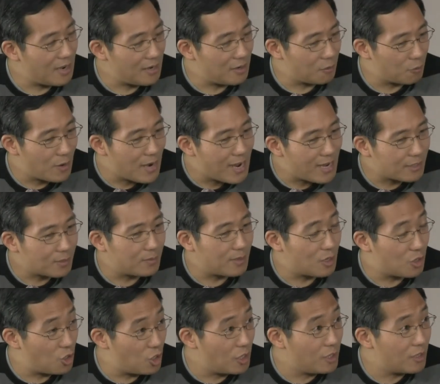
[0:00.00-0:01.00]
and grasp the
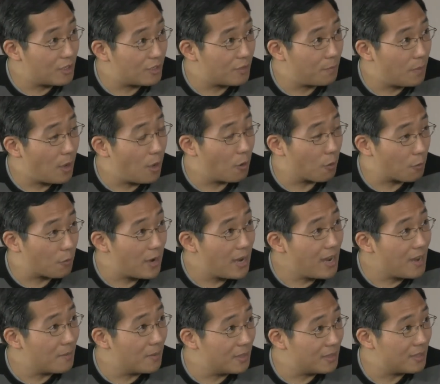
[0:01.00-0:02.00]
genius of Paul
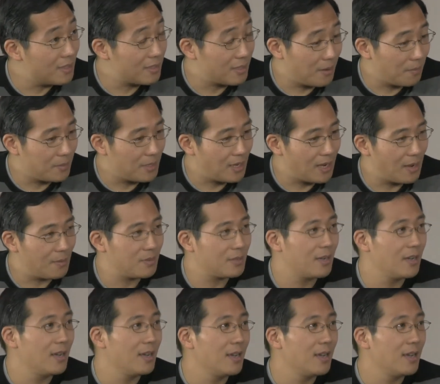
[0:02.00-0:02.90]
Graham at this sometimes,